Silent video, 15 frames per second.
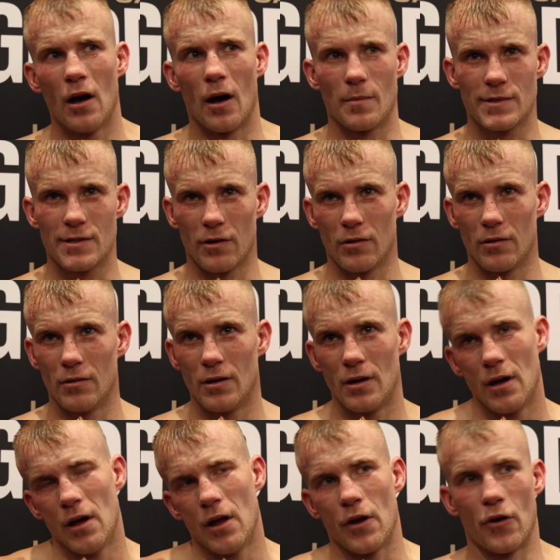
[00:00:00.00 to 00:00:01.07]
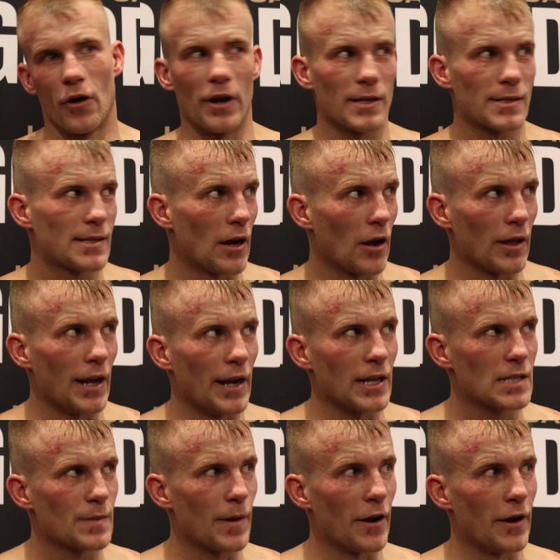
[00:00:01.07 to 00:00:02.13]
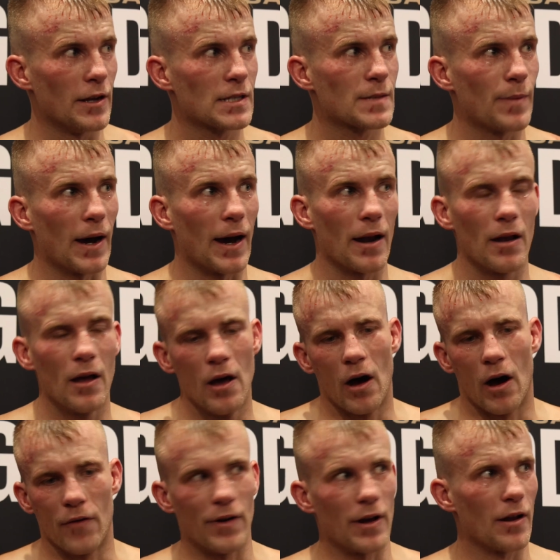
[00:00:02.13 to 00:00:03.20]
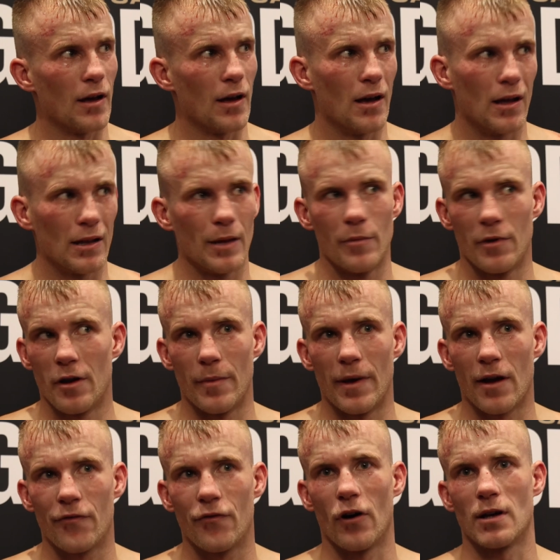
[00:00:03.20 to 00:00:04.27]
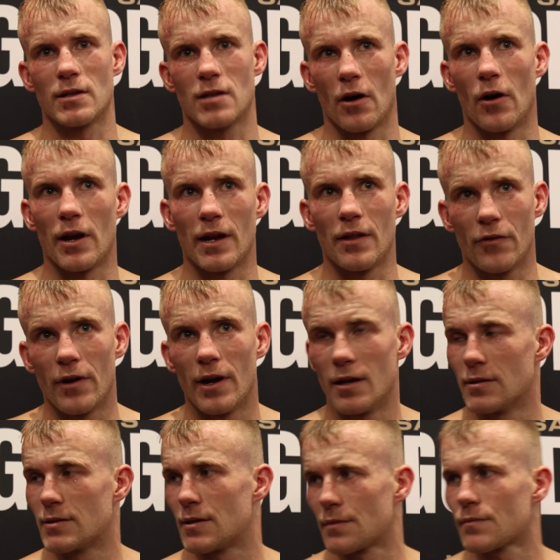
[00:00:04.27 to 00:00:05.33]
I'm still not necessarily inexperienced, but I've had a limited amount of fights, so I need the rounds.